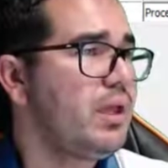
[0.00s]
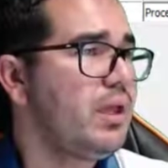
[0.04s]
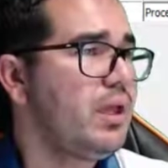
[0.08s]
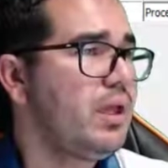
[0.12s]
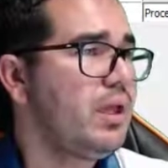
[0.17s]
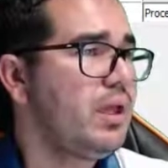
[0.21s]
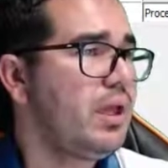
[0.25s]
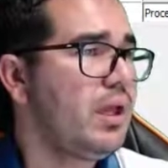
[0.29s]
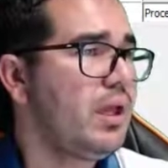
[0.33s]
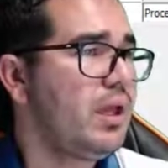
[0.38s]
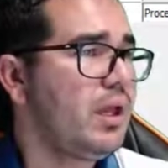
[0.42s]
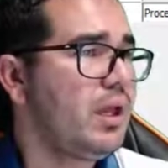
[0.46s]

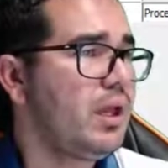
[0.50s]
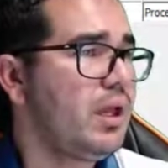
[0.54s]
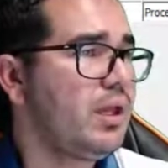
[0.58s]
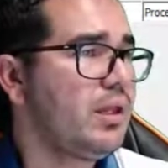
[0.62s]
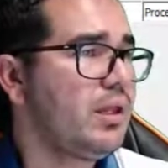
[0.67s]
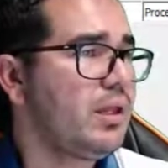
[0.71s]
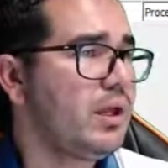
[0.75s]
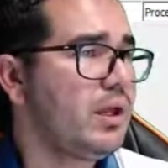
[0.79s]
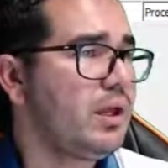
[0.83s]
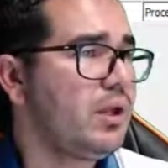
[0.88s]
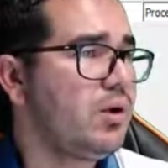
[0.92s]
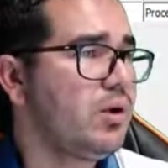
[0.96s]

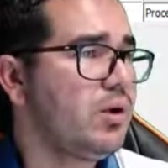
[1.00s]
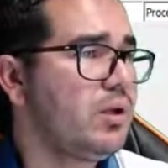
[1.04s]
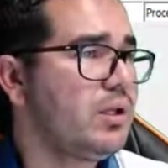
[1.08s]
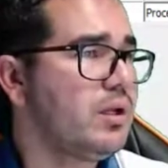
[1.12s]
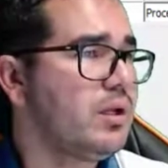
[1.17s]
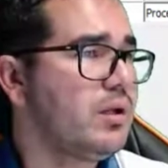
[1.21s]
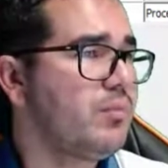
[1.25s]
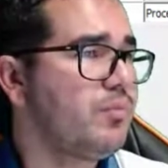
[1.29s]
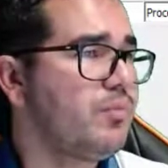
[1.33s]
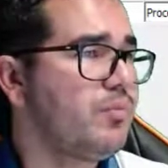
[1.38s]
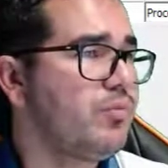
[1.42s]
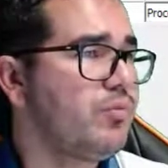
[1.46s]
and I'm
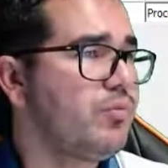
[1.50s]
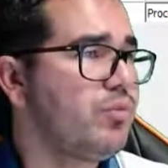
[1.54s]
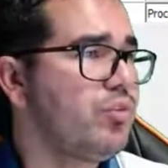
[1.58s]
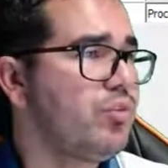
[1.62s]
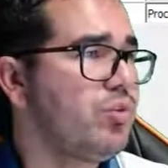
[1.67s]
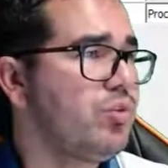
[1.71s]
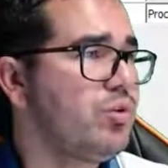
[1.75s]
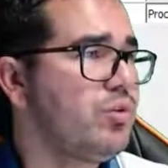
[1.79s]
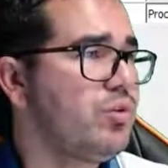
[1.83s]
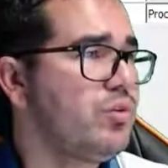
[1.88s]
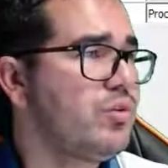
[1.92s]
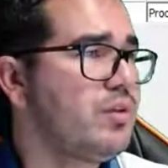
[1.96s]
gonna
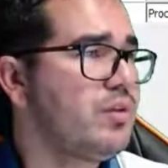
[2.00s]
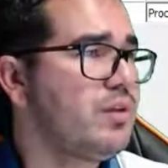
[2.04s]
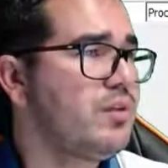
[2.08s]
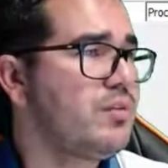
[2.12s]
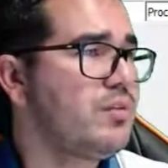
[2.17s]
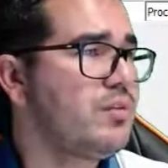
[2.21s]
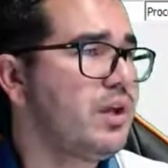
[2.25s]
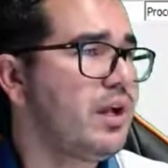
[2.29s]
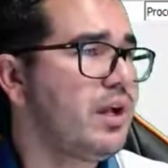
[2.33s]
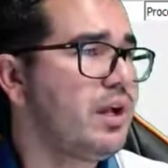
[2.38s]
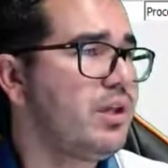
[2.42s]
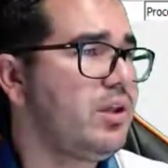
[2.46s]
choose this
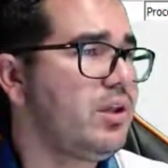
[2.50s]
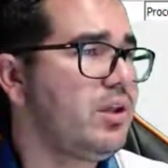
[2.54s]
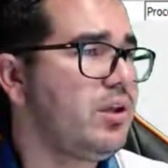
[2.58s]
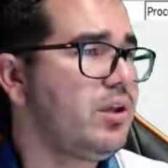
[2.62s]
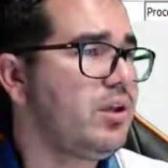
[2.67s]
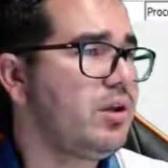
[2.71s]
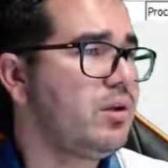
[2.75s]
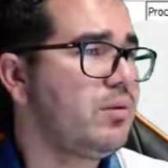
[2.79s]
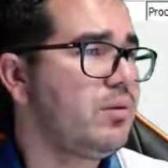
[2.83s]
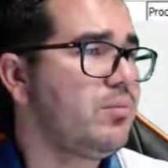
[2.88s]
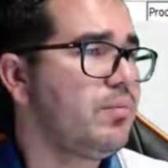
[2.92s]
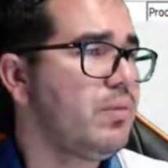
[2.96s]
guy
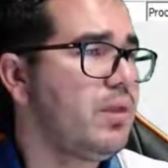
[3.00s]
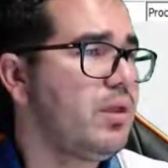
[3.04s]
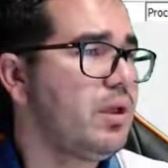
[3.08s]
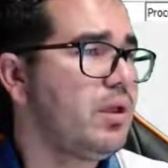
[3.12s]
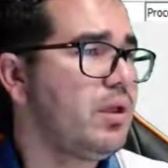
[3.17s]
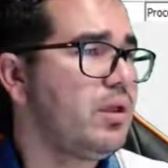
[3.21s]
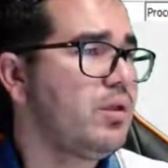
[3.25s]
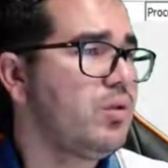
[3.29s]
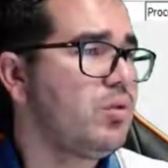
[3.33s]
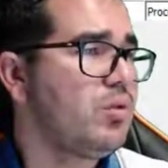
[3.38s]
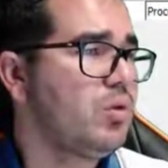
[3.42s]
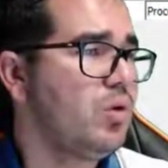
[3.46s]
here.
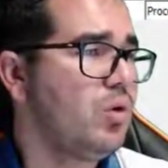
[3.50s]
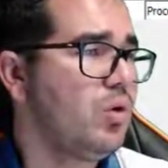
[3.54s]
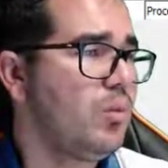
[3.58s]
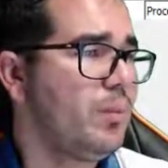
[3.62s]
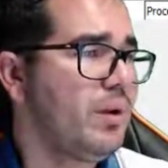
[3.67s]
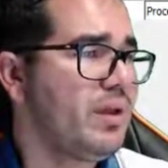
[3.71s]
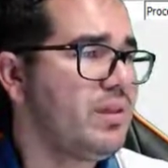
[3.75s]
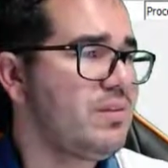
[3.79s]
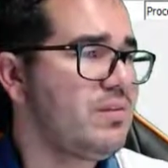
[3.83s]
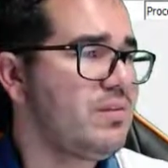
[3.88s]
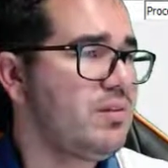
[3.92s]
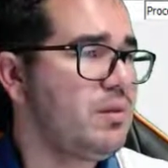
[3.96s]
So
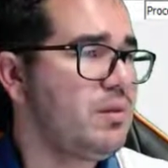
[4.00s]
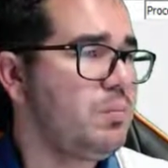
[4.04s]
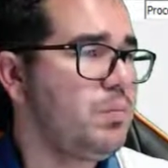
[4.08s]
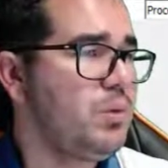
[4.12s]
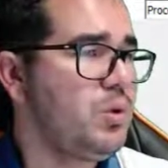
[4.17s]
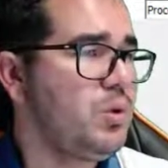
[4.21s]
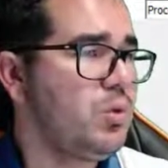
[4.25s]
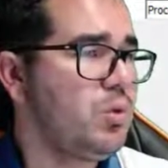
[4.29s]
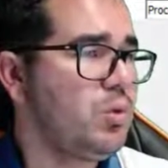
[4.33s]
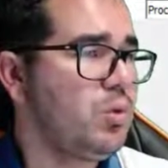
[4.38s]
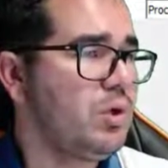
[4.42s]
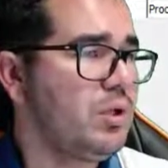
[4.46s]
my
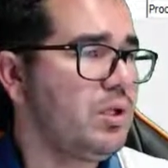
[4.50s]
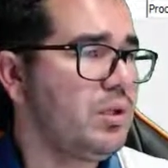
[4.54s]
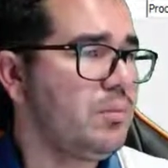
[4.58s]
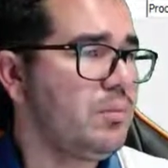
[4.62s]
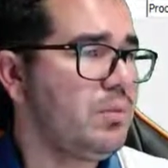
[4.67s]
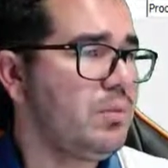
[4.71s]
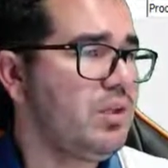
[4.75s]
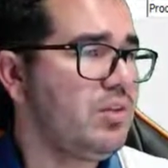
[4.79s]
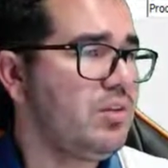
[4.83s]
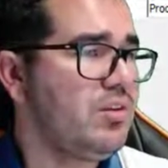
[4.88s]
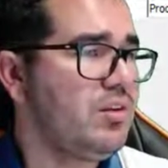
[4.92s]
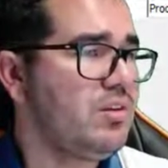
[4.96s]
CPU gonna
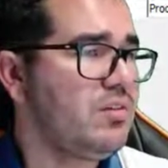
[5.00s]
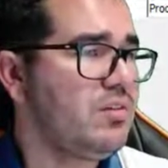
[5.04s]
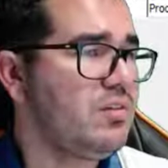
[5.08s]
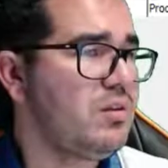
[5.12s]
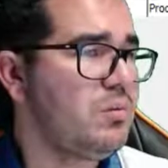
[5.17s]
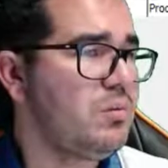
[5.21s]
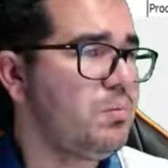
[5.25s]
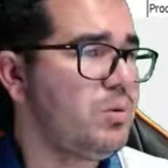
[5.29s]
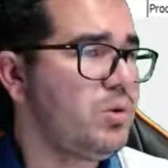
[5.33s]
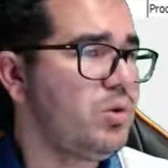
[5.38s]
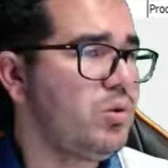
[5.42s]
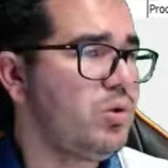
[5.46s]
be this
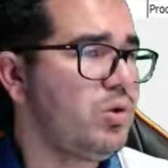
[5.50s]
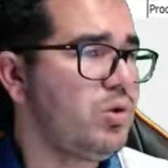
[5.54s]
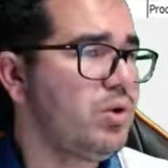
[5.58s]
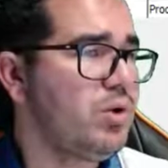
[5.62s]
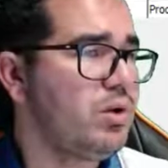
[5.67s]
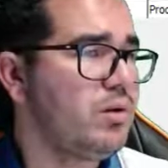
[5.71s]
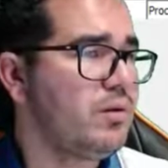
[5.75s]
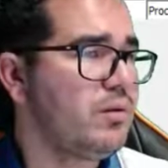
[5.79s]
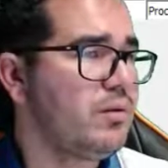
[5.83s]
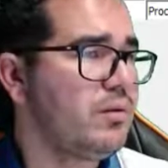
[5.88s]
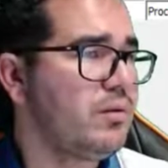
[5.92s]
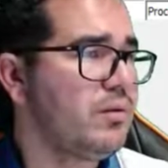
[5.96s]
CPU
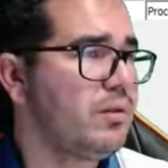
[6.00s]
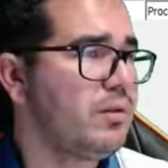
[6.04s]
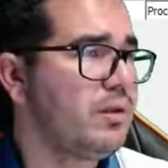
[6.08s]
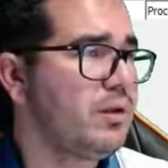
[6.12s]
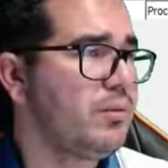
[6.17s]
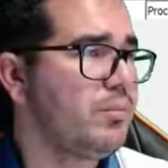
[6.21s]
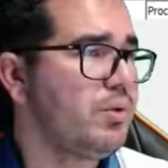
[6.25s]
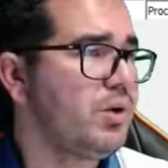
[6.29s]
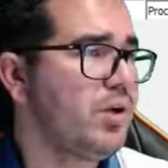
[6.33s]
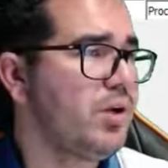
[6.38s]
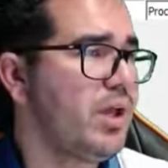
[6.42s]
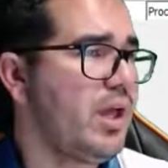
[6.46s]
here,
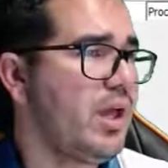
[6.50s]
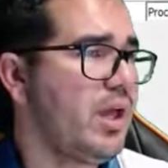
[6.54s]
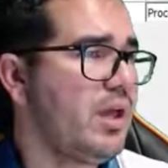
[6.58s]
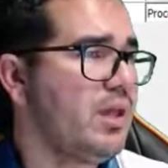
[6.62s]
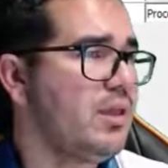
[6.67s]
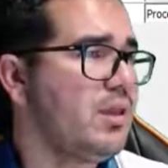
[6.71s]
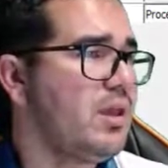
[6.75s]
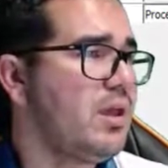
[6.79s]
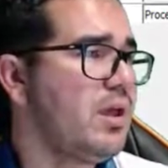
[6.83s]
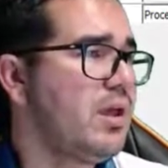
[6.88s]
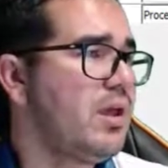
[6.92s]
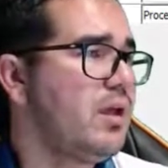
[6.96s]
number
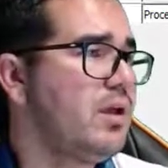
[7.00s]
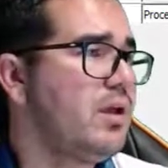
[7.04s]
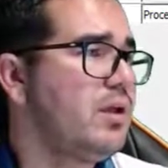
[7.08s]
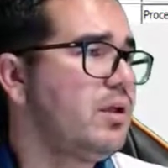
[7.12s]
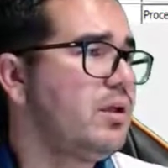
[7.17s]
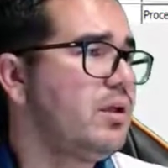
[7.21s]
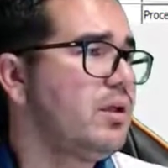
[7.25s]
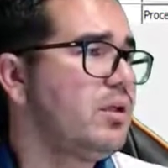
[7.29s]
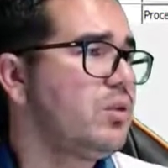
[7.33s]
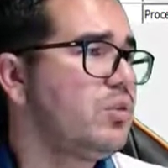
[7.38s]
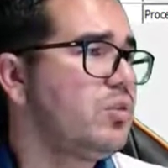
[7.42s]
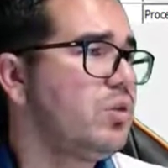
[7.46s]
8.
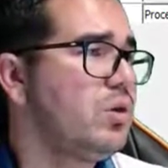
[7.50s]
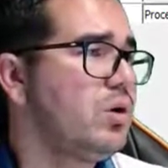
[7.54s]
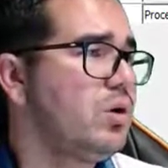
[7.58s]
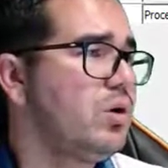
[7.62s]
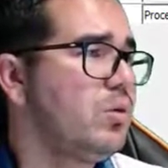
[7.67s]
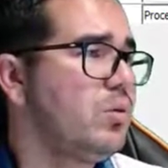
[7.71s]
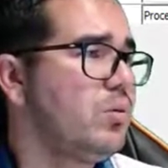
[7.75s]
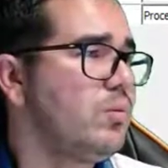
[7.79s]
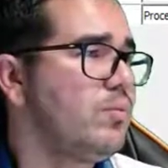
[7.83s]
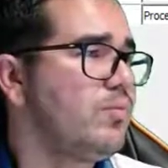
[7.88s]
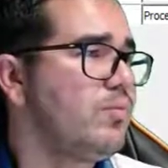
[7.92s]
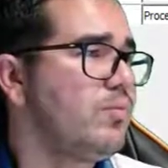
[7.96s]

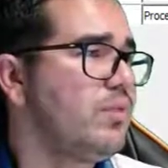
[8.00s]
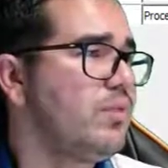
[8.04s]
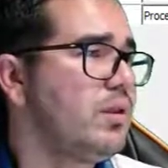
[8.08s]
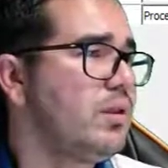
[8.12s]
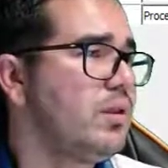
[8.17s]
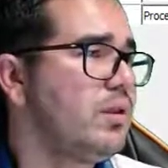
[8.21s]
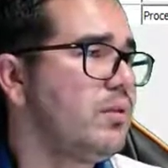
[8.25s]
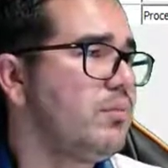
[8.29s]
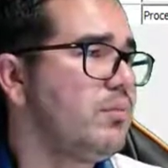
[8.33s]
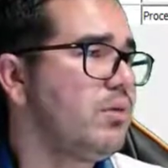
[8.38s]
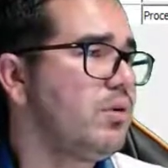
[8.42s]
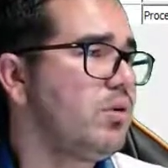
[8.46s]
So
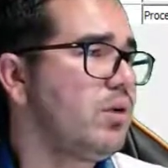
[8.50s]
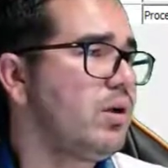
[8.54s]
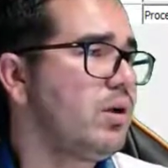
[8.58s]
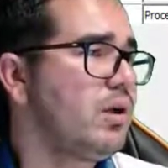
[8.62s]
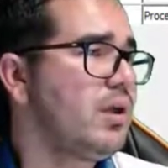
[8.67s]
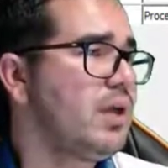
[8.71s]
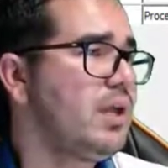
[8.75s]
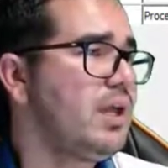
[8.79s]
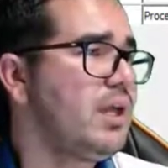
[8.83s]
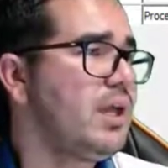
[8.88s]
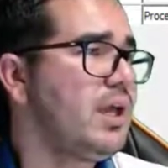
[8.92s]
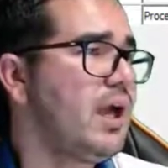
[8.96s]

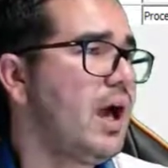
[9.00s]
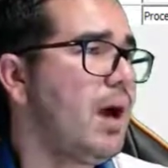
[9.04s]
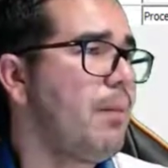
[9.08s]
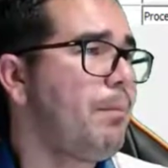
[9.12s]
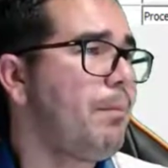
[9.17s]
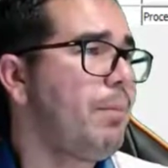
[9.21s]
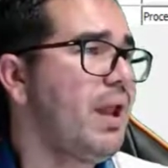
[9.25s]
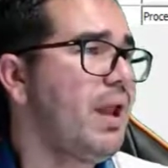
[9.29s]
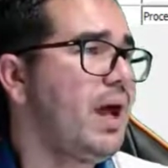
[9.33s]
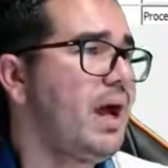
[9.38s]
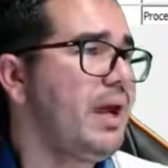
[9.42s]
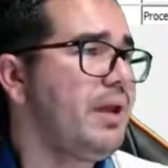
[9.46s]
click
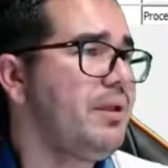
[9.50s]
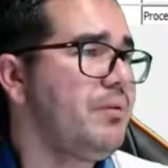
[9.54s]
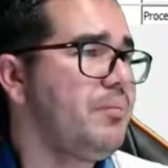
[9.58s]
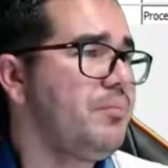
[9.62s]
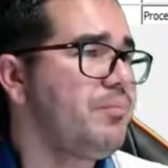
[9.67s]
apply,